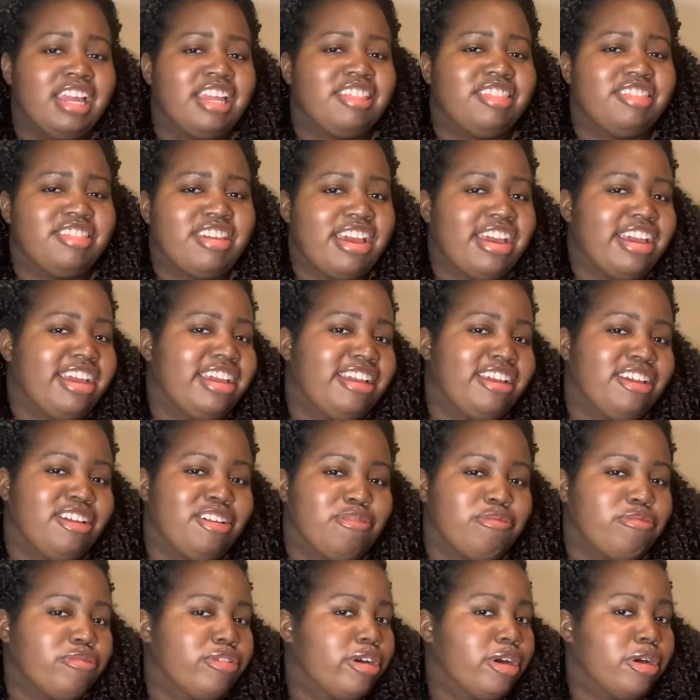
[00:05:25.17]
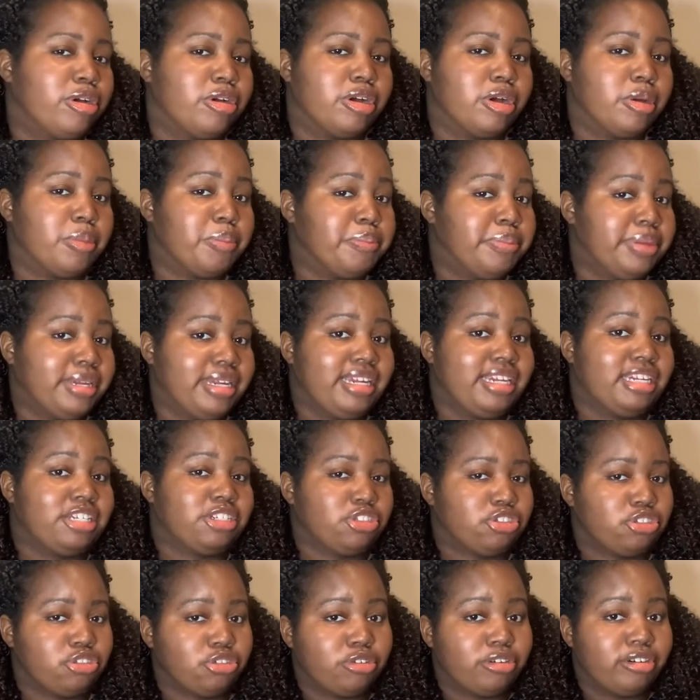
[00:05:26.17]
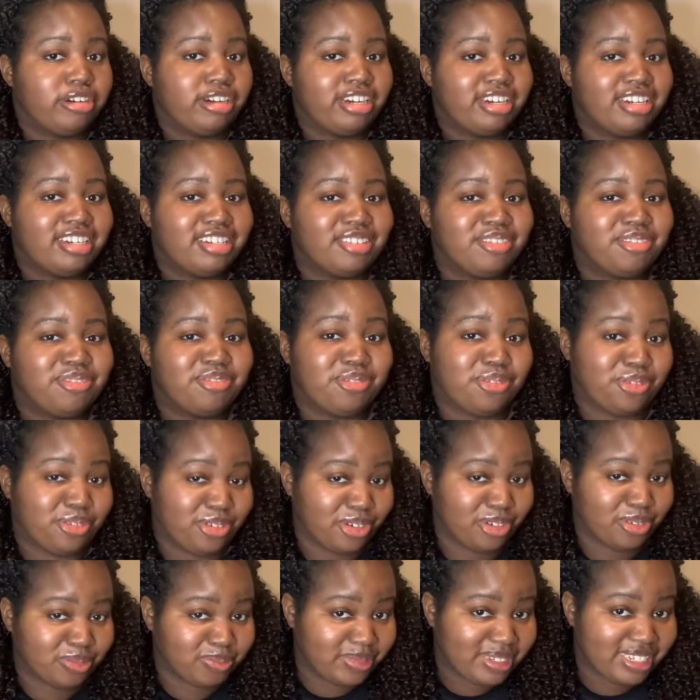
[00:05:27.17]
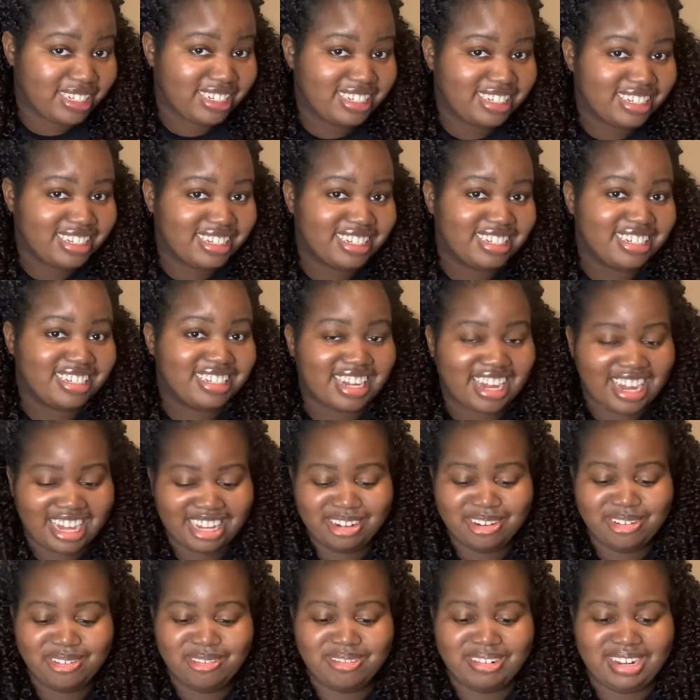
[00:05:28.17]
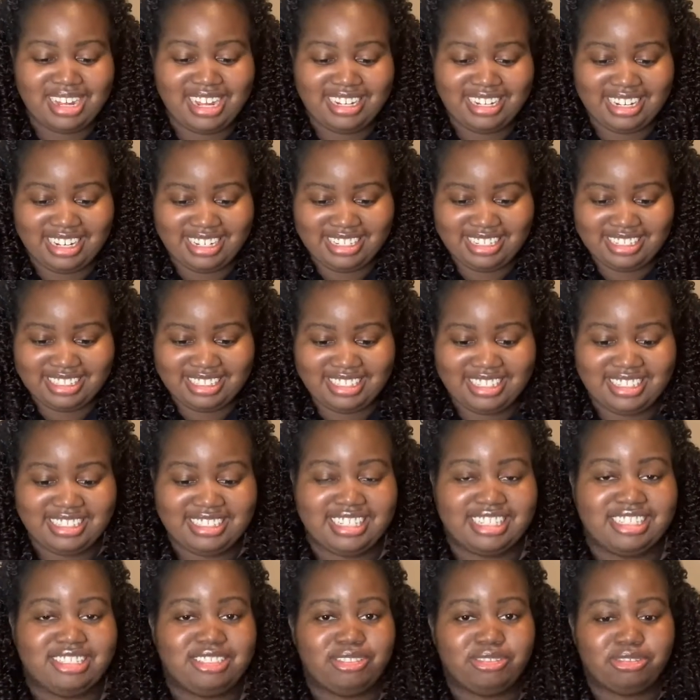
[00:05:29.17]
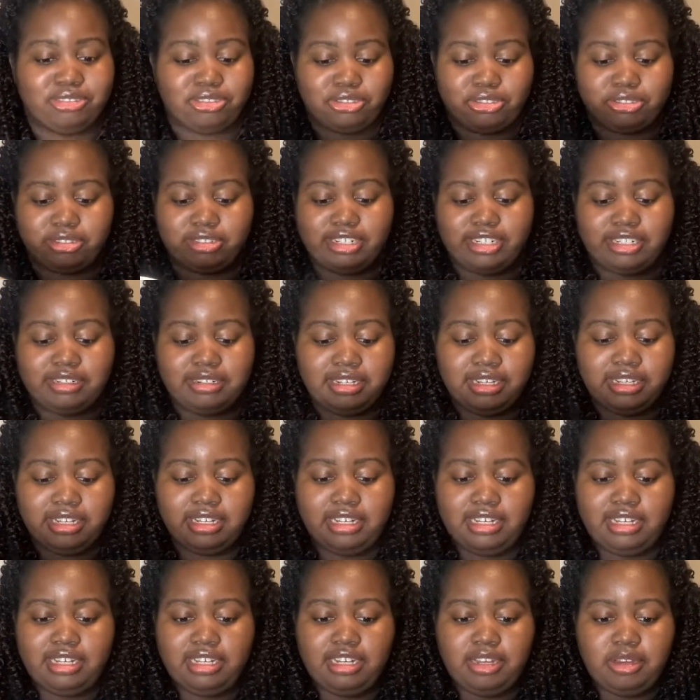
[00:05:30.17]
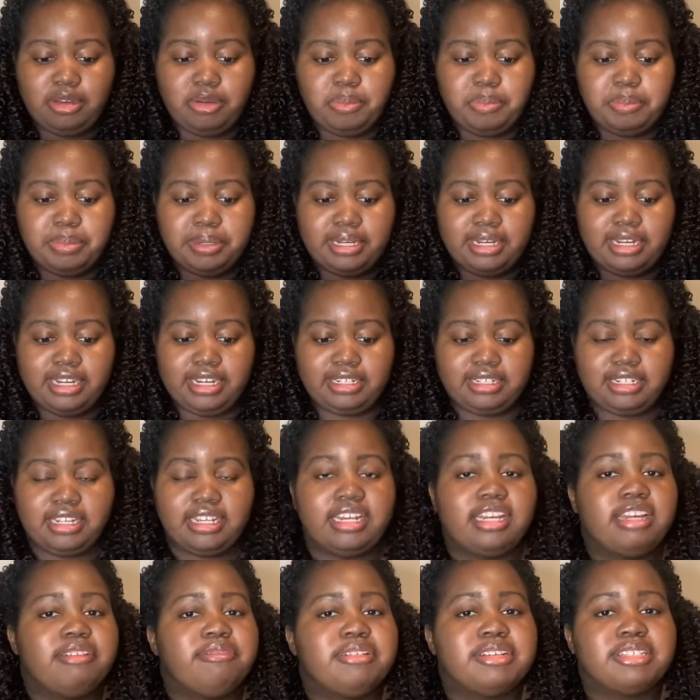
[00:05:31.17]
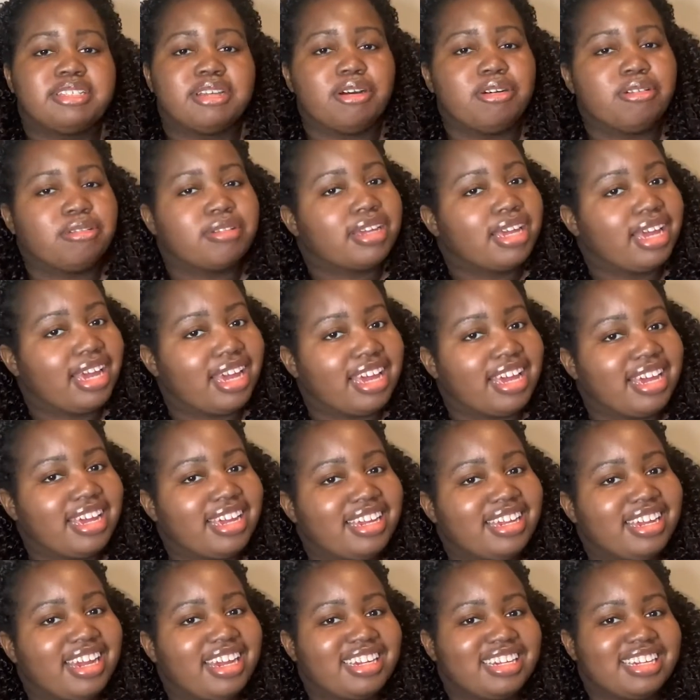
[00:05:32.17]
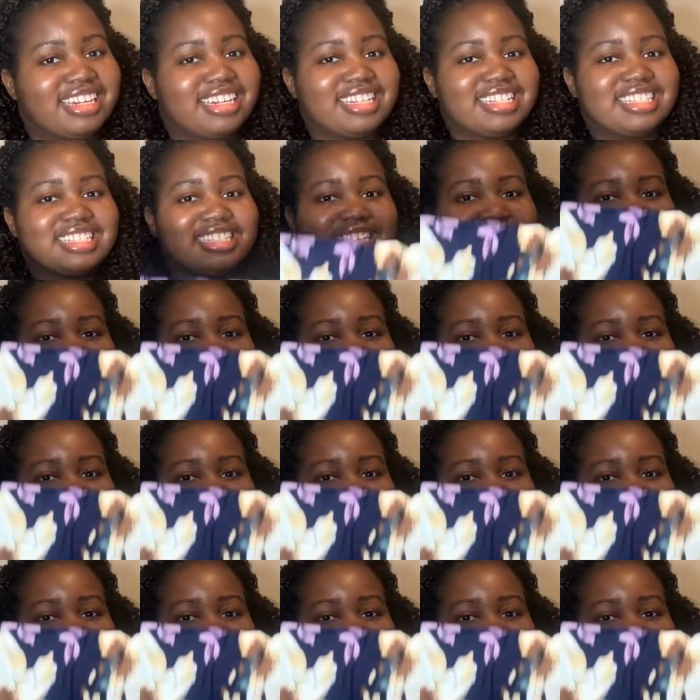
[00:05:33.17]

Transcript: they were a bit short for me. I don't like anything that's too short, but it was okay, I guess.